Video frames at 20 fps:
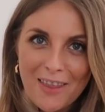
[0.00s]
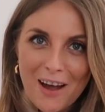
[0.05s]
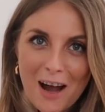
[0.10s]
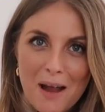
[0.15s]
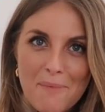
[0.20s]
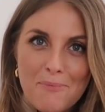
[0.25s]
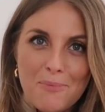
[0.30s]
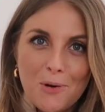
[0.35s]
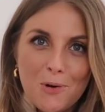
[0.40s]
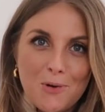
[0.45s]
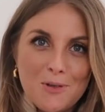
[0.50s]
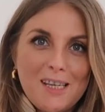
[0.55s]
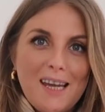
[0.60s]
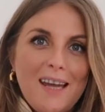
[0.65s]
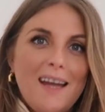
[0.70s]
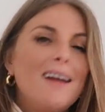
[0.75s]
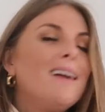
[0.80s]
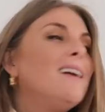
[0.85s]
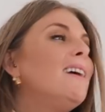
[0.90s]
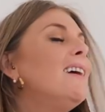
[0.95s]
that I bought
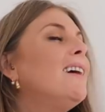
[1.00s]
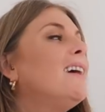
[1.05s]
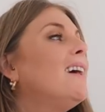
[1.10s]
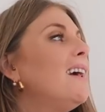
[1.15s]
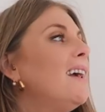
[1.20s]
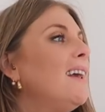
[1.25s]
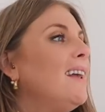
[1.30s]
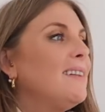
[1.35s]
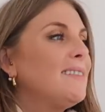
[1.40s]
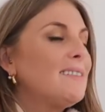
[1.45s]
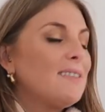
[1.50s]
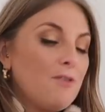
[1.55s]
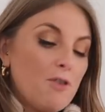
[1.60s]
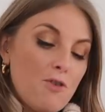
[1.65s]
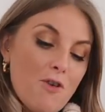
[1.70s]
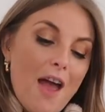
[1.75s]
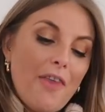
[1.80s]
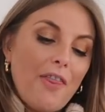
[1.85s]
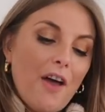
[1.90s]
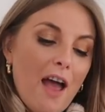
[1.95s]
it, it's a
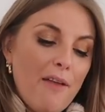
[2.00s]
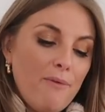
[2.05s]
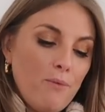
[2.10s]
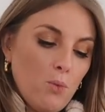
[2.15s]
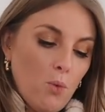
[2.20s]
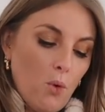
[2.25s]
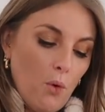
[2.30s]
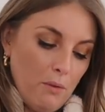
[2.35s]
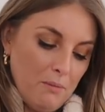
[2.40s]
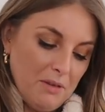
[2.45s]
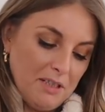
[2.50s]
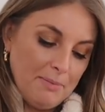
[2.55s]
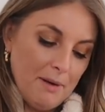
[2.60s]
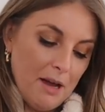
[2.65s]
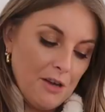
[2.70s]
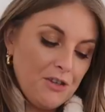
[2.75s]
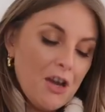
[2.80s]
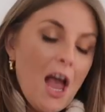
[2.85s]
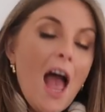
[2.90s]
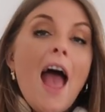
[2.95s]
regret that I hadn't worn them as
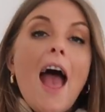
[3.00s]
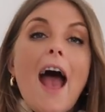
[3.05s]
much.